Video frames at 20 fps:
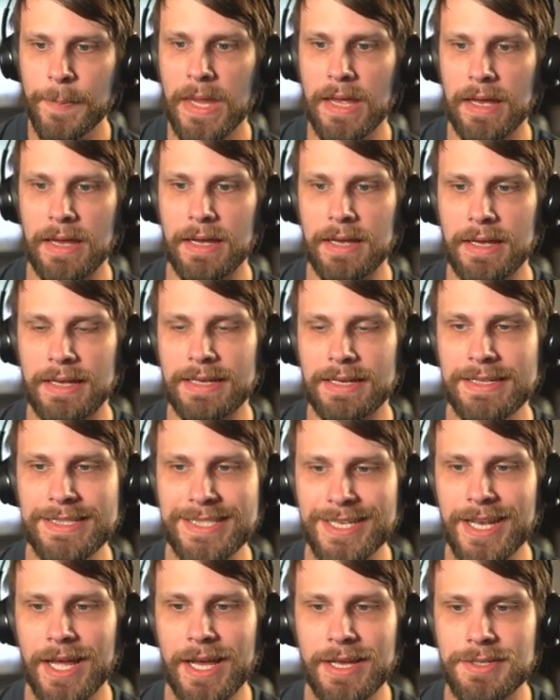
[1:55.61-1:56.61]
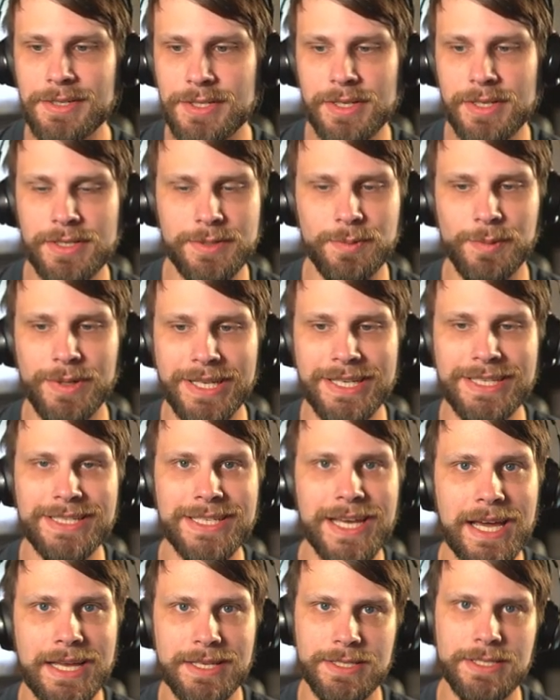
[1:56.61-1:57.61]
Uh, and it's not just when it
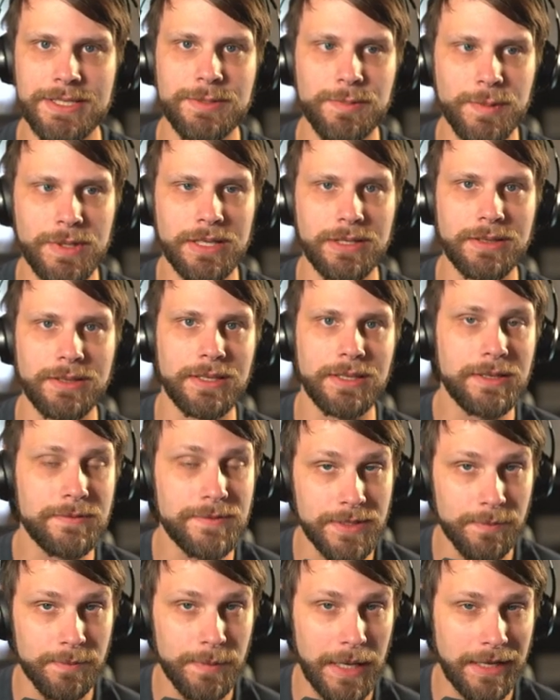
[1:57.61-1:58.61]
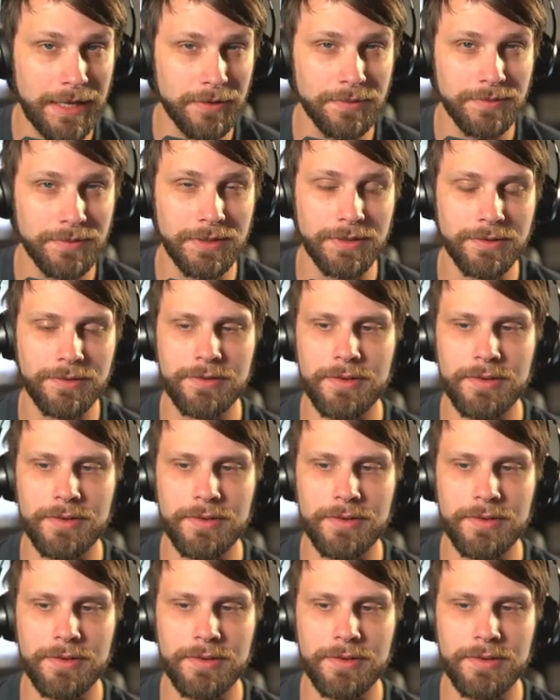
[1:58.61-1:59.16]
dies, it's when it leaves the battlefield.